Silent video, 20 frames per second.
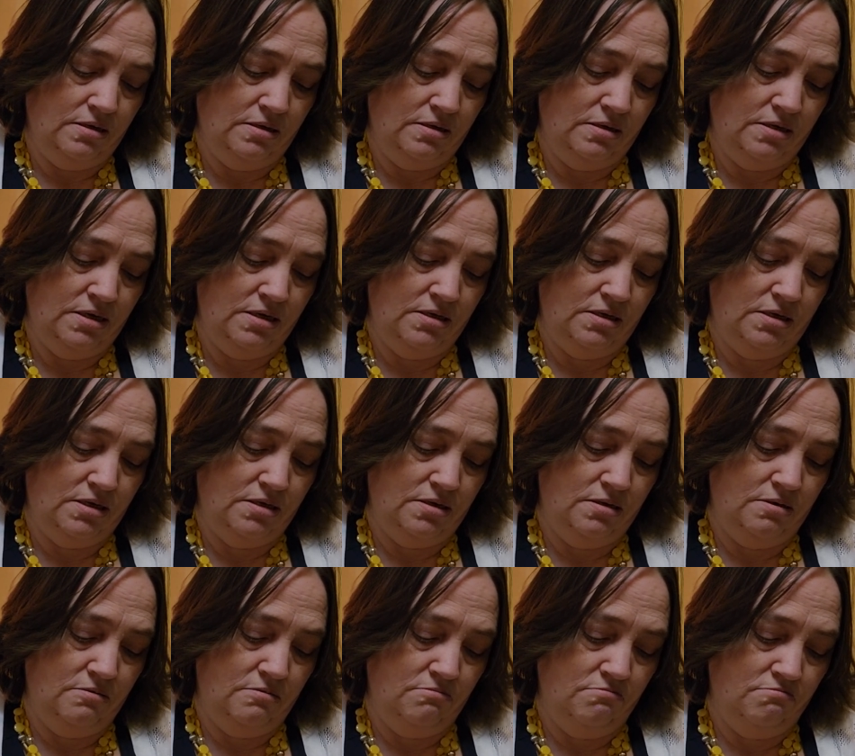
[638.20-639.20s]
Nylon,
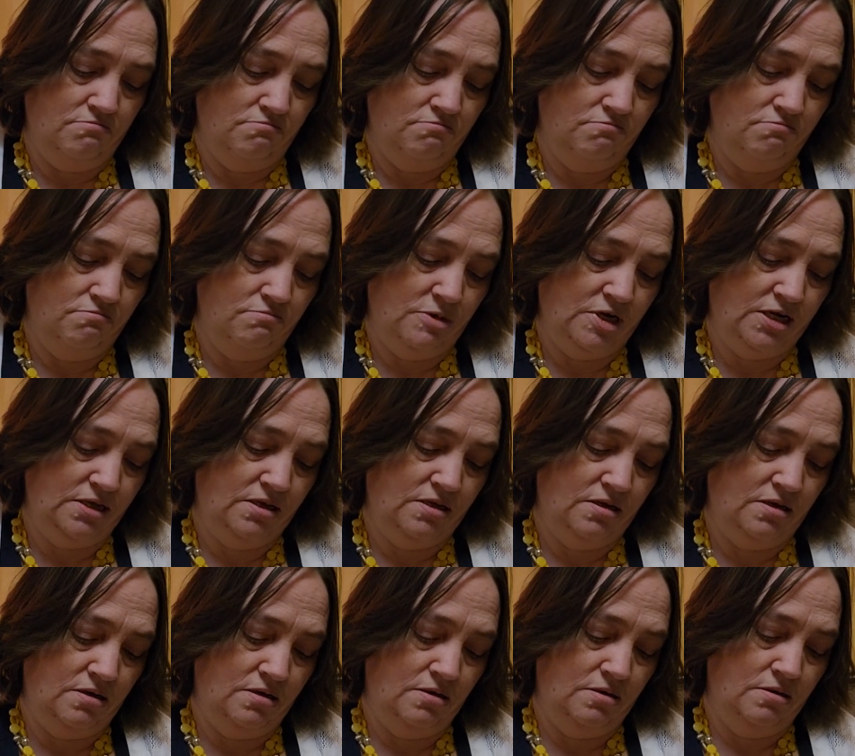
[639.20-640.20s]
I
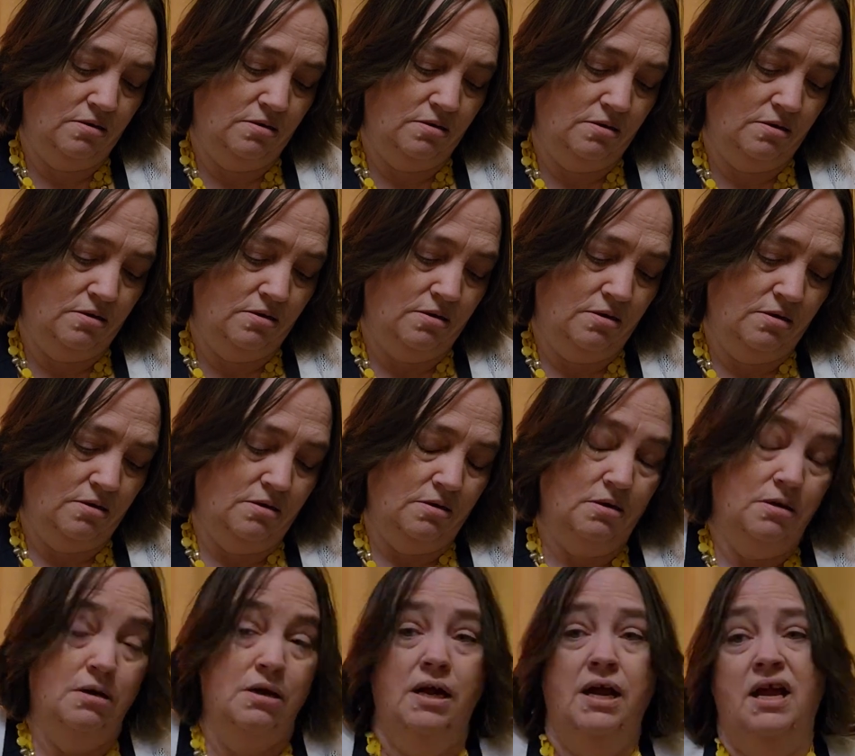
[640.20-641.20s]
think.
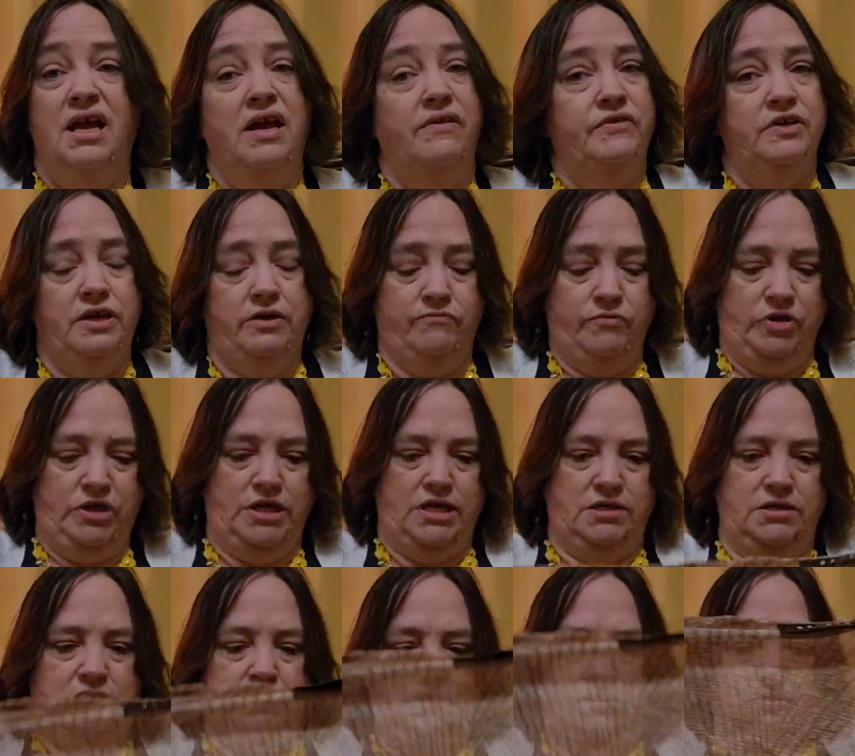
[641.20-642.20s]
I have to have my
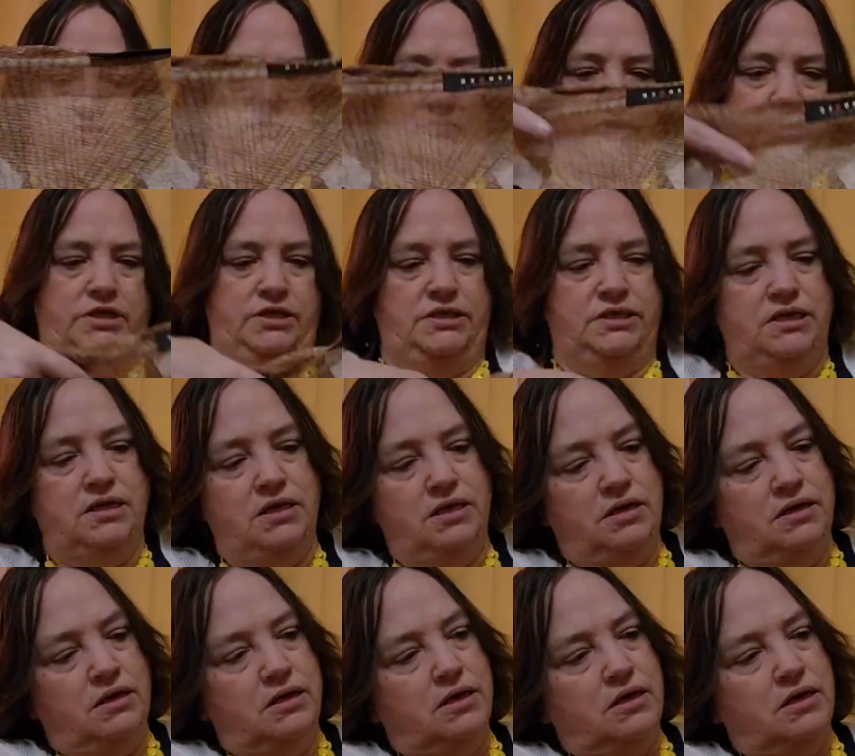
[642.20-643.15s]
glasses to really see.